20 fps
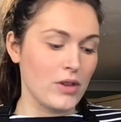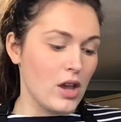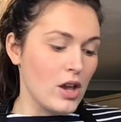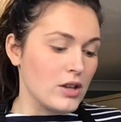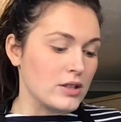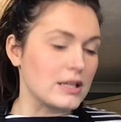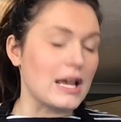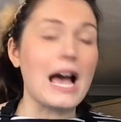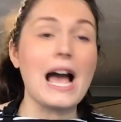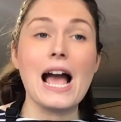
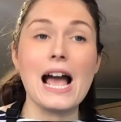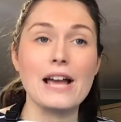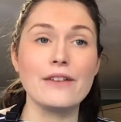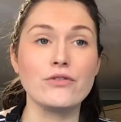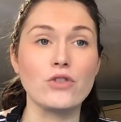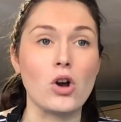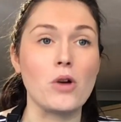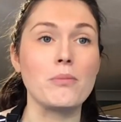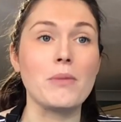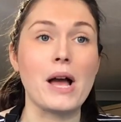So I've
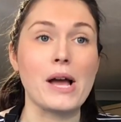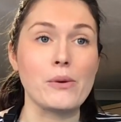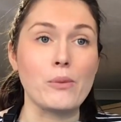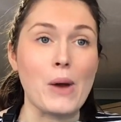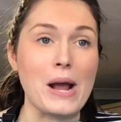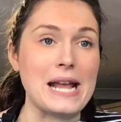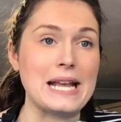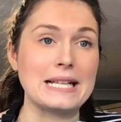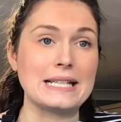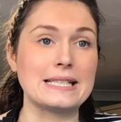got my
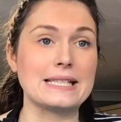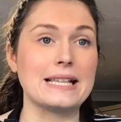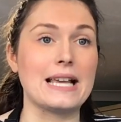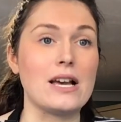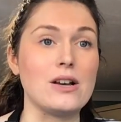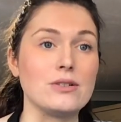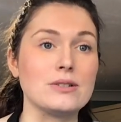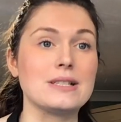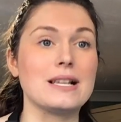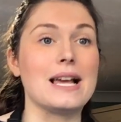weighing
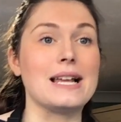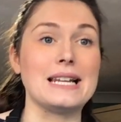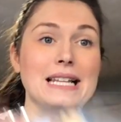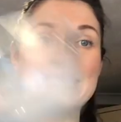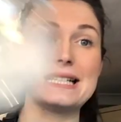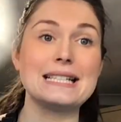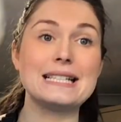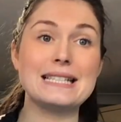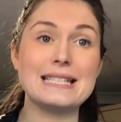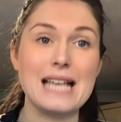scales and a
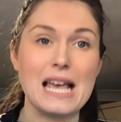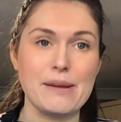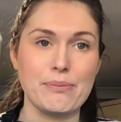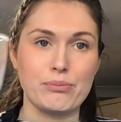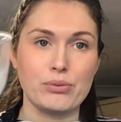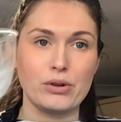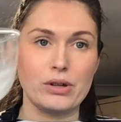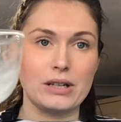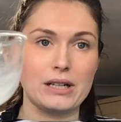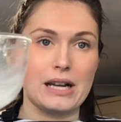
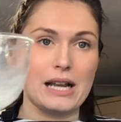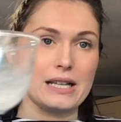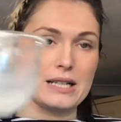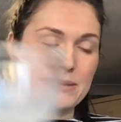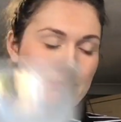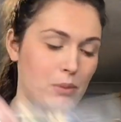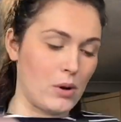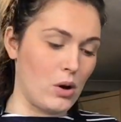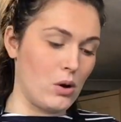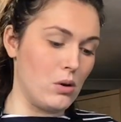separate glass
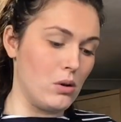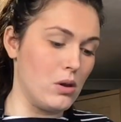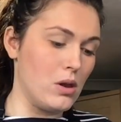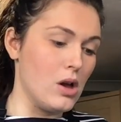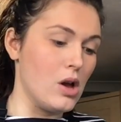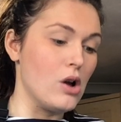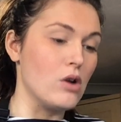bowl